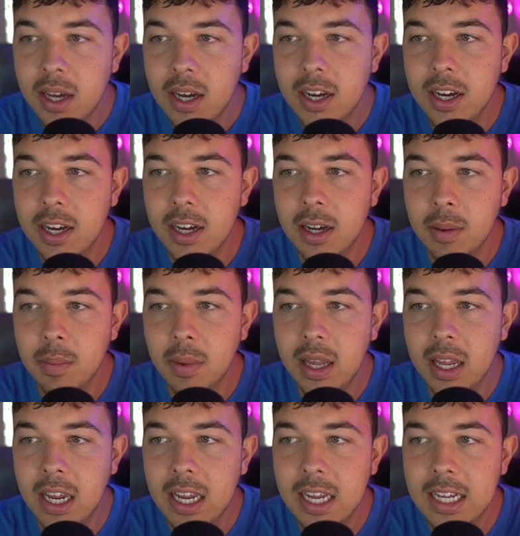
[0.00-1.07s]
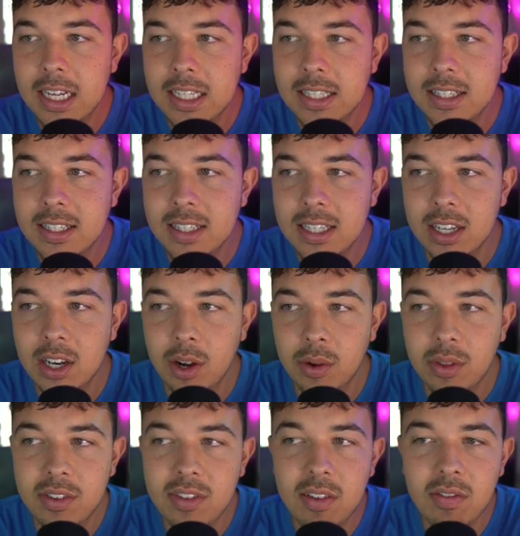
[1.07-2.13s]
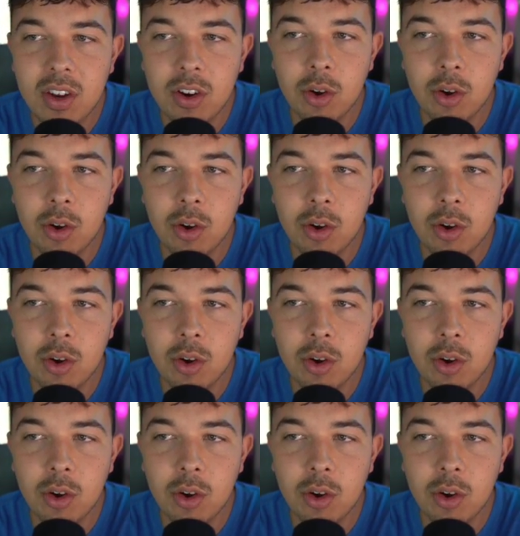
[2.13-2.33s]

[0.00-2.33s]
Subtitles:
And the safety